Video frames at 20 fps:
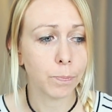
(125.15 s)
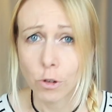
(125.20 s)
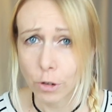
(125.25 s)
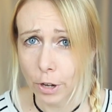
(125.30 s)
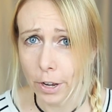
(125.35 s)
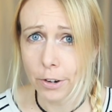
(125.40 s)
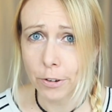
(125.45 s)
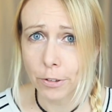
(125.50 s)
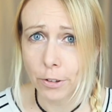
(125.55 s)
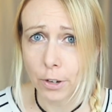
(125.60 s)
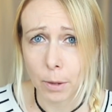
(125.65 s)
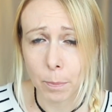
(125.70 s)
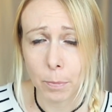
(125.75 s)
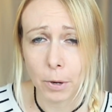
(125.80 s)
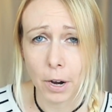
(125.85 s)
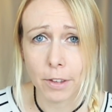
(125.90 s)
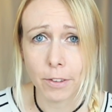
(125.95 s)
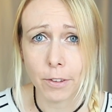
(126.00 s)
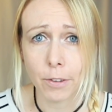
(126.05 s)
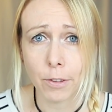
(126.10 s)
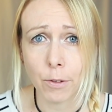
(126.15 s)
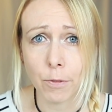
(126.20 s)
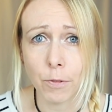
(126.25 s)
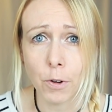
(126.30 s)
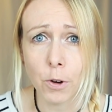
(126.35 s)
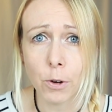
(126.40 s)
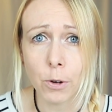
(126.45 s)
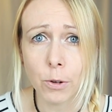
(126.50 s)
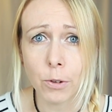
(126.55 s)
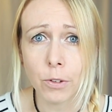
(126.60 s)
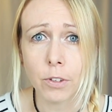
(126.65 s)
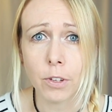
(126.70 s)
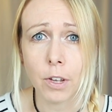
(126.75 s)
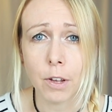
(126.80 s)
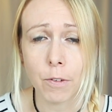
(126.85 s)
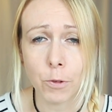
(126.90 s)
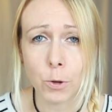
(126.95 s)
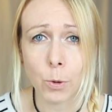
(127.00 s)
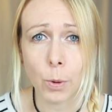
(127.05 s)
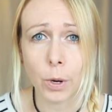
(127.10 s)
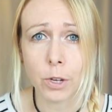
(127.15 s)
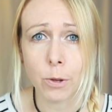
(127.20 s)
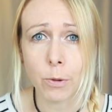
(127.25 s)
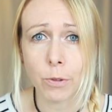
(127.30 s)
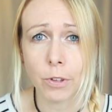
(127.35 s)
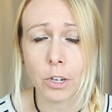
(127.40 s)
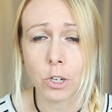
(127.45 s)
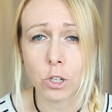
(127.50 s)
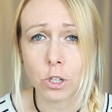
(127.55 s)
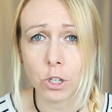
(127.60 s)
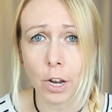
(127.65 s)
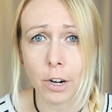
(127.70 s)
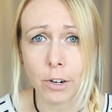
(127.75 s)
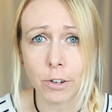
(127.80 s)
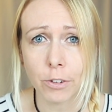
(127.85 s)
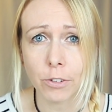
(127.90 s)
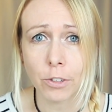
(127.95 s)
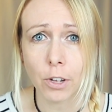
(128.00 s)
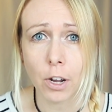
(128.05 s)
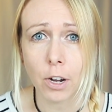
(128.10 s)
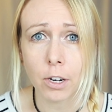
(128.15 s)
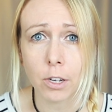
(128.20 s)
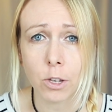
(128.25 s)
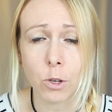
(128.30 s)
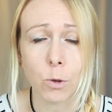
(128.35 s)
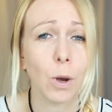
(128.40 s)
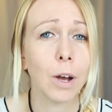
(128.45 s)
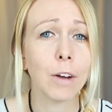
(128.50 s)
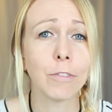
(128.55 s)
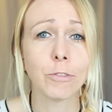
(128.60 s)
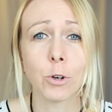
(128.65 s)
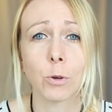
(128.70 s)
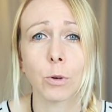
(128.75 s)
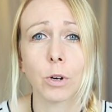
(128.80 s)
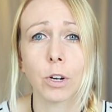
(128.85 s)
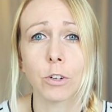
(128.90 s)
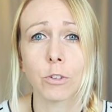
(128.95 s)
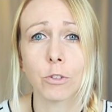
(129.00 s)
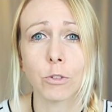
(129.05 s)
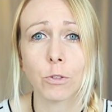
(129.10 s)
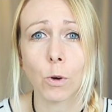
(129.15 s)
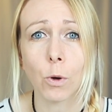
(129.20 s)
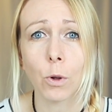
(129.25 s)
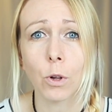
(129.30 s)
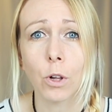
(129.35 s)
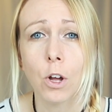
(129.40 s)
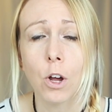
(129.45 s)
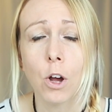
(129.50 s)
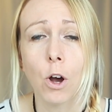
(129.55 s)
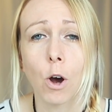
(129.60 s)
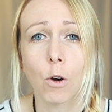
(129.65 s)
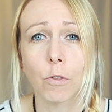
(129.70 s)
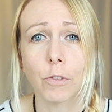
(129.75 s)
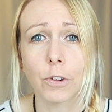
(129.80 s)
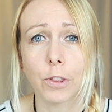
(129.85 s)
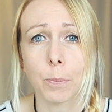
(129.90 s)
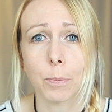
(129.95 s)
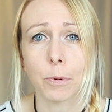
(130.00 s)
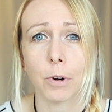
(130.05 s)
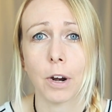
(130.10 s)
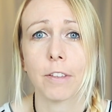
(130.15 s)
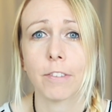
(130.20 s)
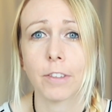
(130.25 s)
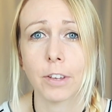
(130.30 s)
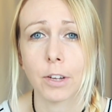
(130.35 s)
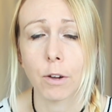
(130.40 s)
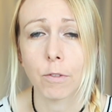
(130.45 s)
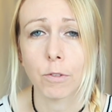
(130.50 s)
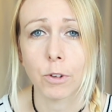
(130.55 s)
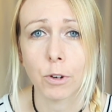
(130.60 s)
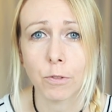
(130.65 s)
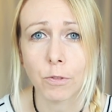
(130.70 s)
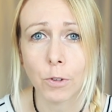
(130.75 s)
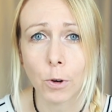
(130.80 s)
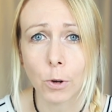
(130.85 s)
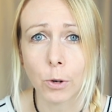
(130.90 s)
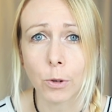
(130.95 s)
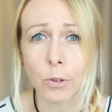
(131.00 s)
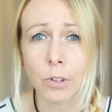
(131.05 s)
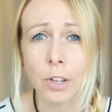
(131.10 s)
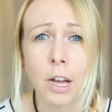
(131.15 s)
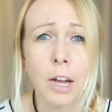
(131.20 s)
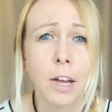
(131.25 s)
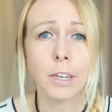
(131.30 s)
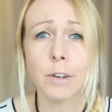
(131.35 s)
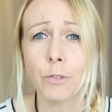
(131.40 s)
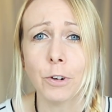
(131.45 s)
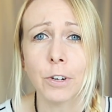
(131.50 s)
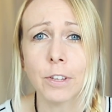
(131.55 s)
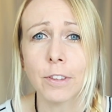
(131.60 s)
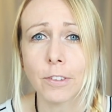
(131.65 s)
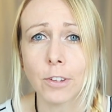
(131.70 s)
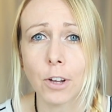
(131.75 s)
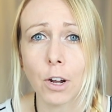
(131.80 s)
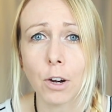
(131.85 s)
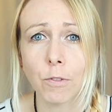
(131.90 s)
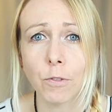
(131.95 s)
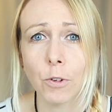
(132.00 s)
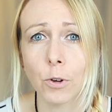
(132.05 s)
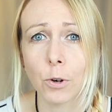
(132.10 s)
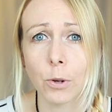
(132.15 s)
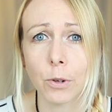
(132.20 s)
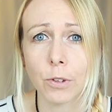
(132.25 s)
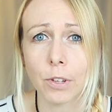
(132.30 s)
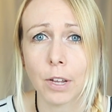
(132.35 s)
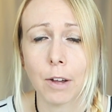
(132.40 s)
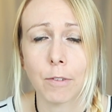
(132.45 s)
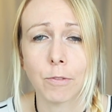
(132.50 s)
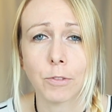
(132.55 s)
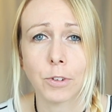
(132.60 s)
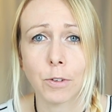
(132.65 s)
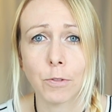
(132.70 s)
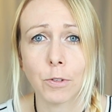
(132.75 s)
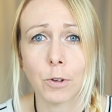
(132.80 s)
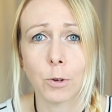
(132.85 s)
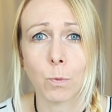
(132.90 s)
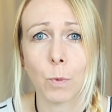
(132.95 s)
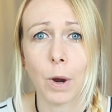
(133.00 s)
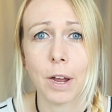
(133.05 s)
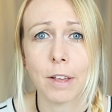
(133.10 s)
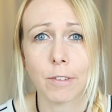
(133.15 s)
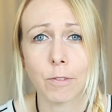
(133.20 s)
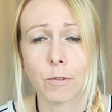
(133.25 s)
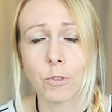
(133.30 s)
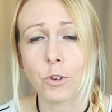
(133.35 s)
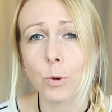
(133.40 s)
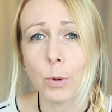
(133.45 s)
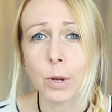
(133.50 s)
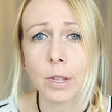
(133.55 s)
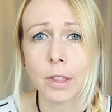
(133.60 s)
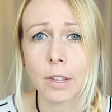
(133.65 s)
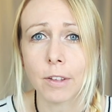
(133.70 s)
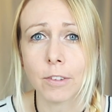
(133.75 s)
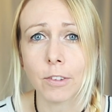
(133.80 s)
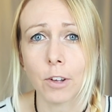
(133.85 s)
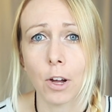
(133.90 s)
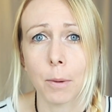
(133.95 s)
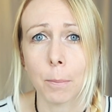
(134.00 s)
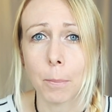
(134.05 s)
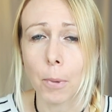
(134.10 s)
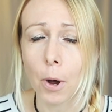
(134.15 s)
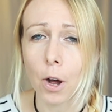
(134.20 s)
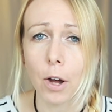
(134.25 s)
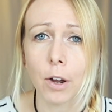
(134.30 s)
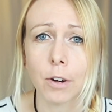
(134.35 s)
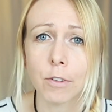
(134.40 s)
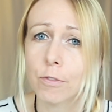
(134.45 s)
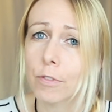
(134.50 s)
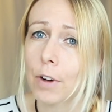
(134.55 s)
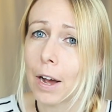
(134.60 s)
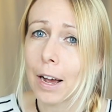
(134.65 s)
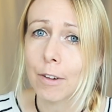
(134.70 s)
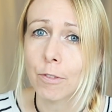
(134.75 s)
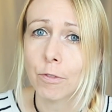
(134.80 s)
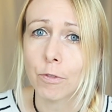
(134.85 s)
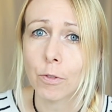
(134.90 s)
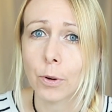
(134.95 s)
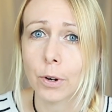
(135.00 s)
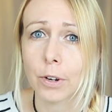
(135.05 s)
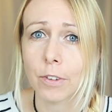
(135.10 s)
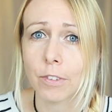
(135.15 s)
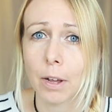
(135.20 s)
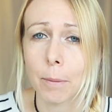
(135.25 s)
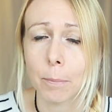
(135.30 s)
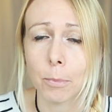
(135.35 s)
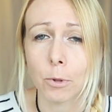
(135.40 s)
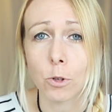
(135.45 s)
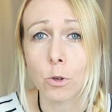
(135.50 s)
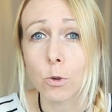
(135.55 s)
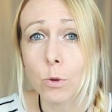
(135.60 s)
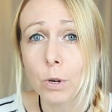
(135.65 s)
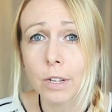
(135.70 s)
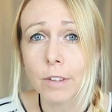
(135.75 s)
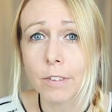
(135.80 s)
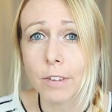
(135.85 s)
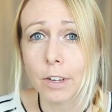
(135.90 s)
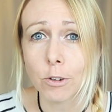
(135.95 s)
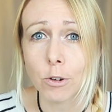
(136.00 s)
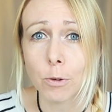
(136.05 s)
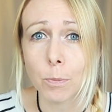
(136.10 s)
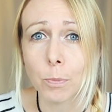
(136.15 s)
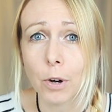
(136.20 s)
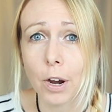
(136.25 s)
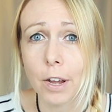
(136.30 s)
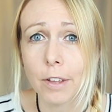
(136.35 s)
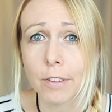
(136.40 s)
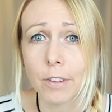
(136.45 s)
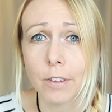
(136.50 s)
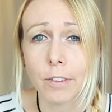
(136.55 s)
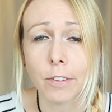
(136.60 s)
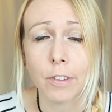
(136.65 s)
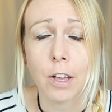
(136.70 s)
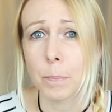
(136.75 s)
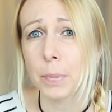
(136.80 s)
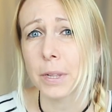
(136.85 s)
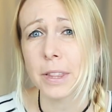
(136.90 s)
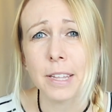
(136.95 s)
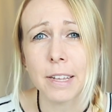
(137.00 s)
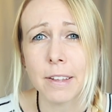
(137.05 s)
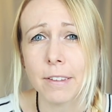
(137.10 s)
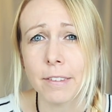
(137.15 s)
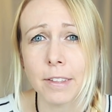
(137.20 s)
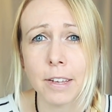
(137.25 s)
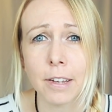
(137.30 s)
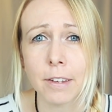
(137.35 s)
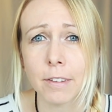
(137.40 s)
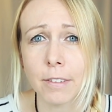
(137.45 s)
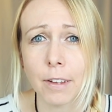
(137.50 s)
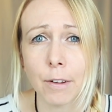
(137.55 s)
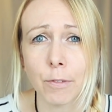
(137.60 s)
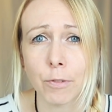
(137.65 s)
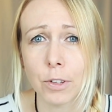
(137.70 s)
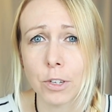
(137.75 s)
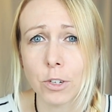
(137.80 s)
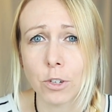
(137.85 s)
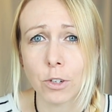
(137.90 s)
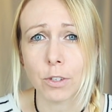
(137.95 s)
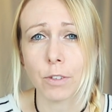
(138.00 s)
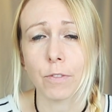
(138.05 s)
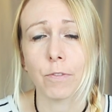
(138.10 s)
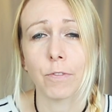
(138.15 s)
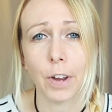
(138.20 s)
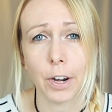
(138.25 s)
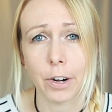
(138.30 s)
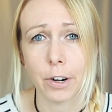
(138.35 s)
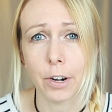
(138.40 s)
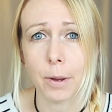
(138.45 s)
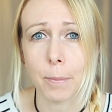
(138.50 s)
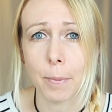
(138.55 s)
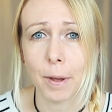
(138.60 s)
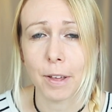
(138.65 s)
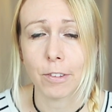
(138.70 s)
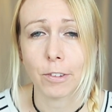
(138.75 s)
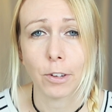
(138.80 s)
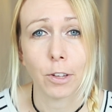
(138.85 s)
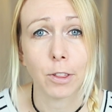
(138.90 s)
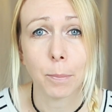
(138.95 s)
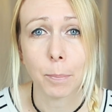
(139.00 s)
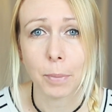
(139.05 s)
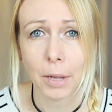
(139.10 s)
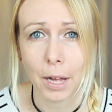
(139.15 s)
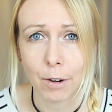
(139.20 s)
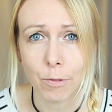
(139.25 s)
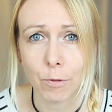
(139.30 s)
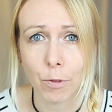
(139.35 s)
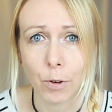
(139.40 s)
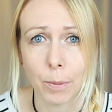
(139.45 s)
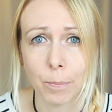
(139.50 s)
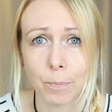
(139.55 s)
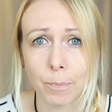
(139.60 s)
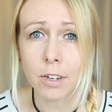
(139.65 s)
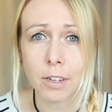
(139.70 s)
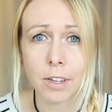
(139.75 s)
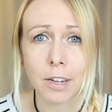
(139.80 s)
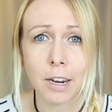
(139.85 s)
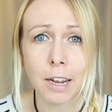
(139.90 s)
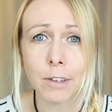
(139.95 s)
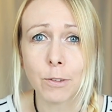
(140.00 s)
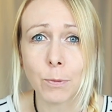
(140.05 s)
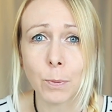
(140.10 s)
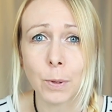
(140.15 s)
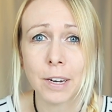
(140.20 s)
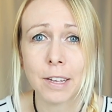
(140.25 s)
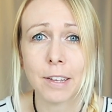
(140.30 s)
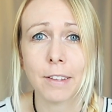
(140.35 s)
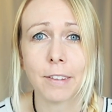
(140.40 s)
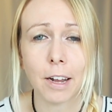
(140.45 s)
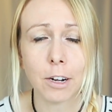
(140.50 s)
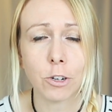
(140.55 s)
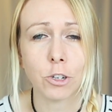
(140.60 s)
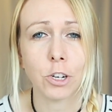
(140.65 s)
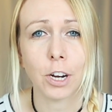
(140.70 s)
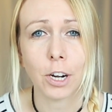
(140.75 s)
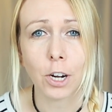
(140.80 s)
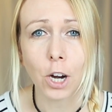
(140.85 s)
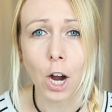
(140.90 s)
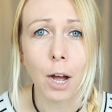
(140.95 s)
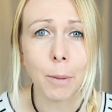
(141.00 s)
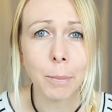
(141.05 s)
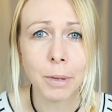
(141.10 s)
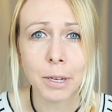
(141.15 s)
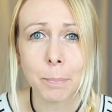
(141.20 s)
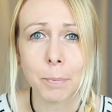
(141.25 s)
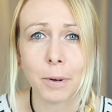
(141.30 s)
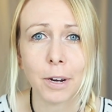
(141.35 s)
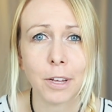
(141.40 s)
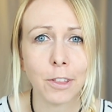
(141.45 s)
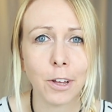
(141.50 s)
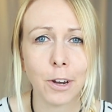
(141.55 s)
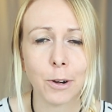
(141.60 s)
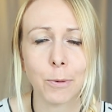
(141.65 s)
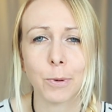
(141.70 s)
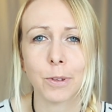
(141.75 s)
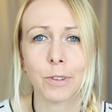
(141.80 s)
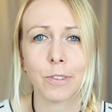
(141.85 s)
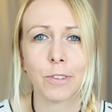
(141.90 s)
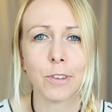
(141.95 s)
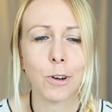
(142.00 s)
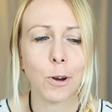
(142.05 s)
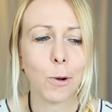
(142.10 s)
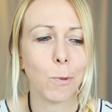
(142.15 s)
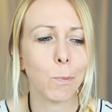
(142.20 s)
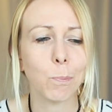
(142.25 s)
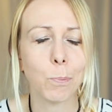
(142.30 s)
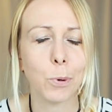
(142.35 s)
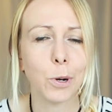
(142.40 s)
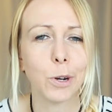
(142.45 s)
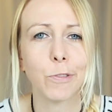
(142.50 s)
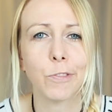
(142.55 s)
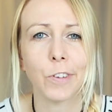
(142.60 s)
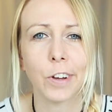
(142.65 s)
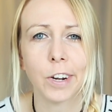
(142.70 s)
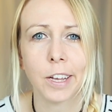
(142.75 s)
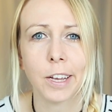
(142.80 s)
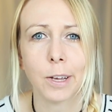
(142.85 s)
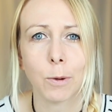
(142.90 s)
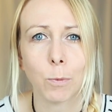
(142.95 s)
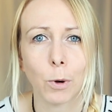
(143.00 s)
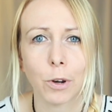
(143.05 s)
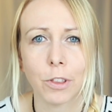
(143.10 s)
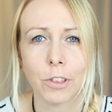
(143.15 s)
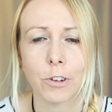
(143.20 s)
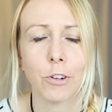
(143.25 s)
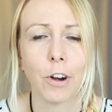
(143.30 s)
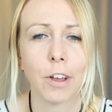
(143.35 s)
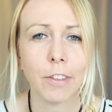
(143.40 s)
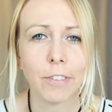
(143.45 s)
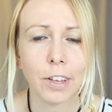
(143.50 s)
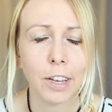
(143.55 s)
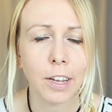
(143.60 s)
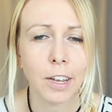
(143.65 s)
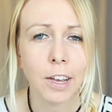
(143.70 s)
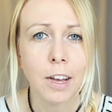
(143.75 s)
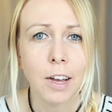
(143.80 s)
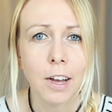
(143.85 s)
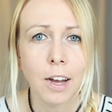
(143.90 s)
Shutterstock prices the photos. If you are using Shutterstock, you have no control over the pricing of your photos. Different stock photos have different ways of doing this. On Pond 5, for example, you can set your prices, but these things definitely just vary based on the platform. The next one is actually a comment, but I thought it was, pretty funny and worth addressing.